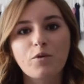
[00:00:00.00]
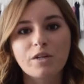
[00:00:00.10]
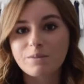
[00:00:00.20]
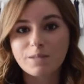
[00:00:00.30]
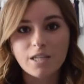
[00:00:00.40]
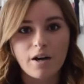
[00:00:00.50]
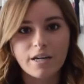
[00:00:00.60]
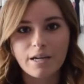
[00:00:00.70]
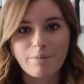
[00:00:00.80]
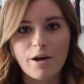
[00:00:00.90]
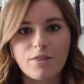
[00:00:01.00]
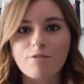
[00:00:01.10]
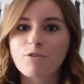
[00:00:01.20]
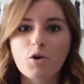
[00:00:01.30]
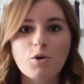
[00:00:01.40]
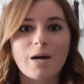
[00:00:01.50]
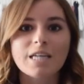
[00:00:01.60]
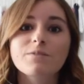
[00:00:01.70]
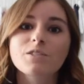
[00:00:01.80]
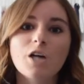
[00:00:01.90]
going to be talking about the
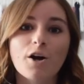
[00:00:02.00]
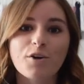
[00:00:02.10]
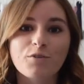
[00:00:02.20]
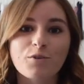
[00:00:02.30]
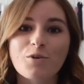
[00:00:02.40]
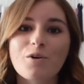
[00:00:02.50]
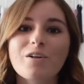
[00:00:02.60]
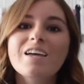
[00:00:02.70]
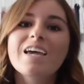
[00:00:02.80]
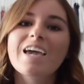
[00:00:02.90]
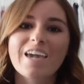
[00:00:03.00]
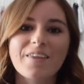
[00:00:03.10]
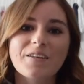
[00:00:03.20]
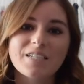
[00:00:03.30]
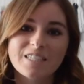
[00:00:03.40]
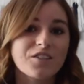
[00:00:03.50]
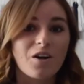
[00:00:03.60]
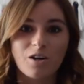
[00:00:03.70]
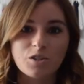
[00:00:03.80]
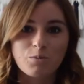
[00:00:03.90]
PhotoPass photographer role in the Disney
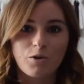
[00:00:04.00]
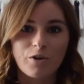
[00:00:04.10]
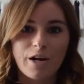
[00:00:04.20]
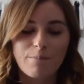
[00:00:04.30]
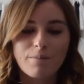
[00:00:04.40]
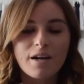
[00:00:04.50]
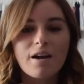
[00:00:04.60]
College Program.